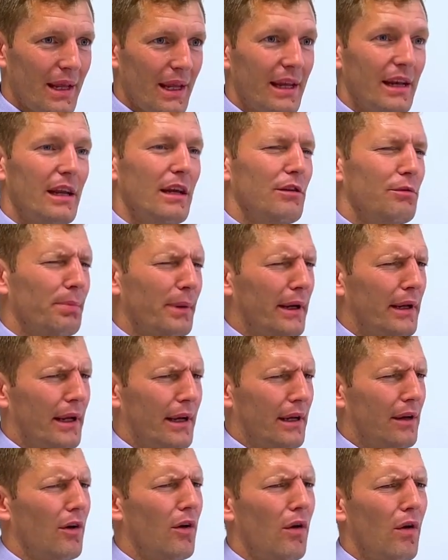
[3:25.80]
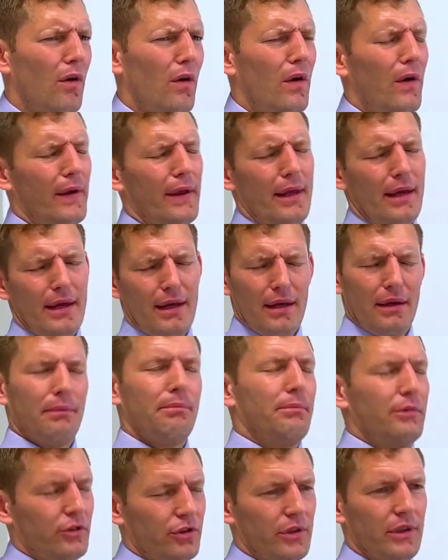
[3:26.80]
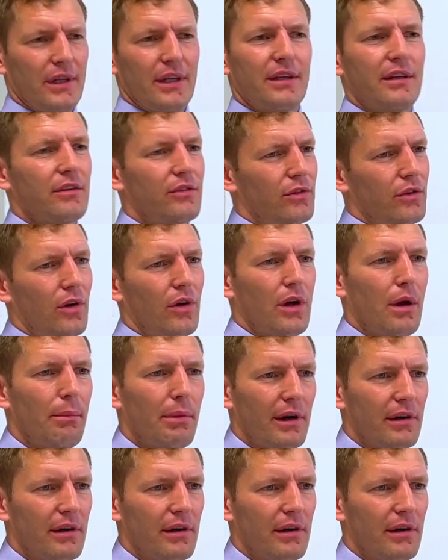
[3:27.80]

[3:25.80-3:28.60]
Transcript: It is brilliant. Oh, yeah. But you're like, there's no comparison.